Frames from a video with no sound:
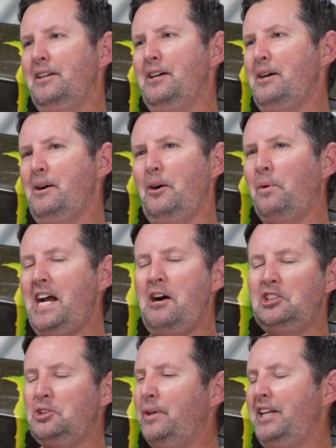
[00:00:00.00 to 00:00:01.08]
uh, when I
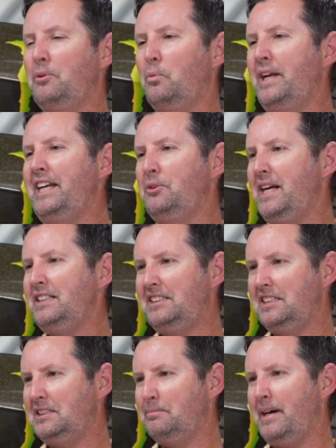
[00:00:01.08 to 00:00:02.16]
was running, winning
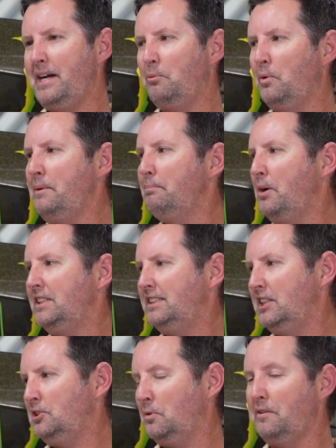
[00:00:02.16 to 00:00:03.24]
races, my win
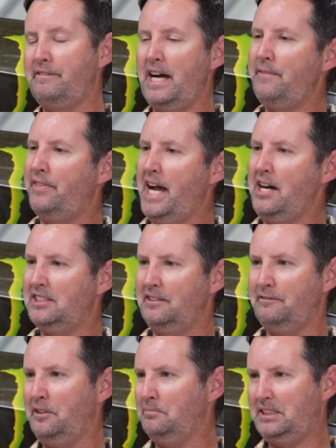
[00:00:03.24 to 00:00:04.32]
bonuses were
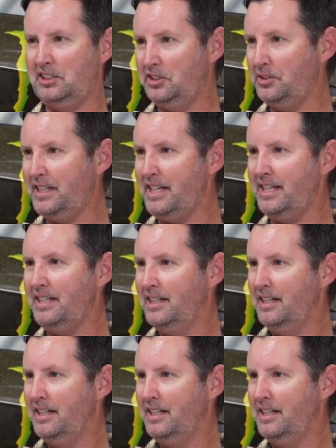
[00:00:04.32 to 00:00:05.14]
5,000 from Suzuki.